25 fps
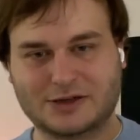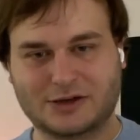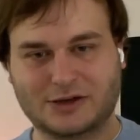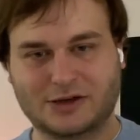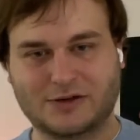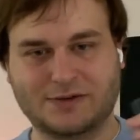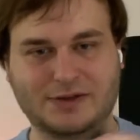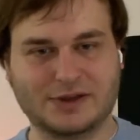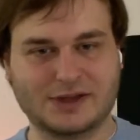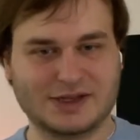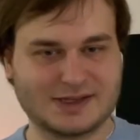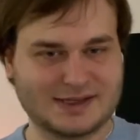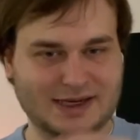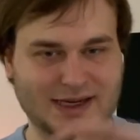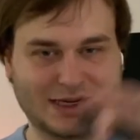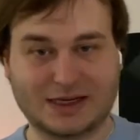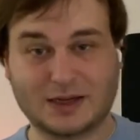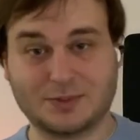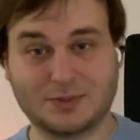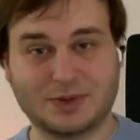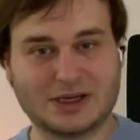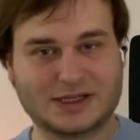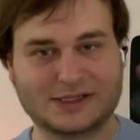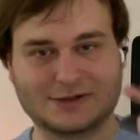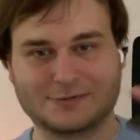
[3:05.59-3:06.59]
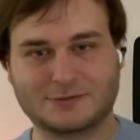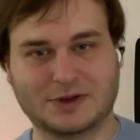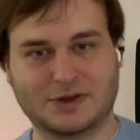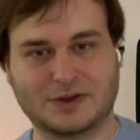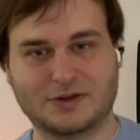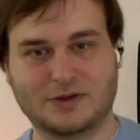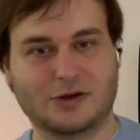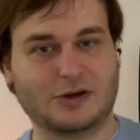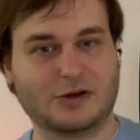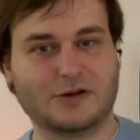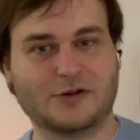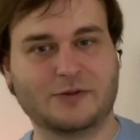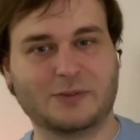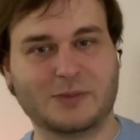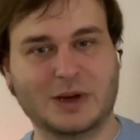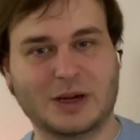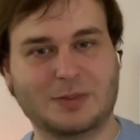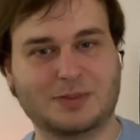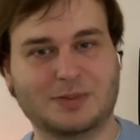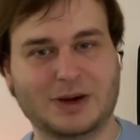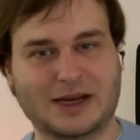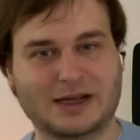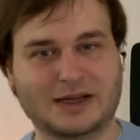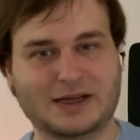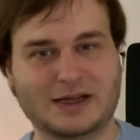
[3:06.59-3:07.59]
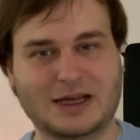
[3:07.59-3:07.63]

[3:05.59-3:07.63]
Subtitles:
of this database with all of my buying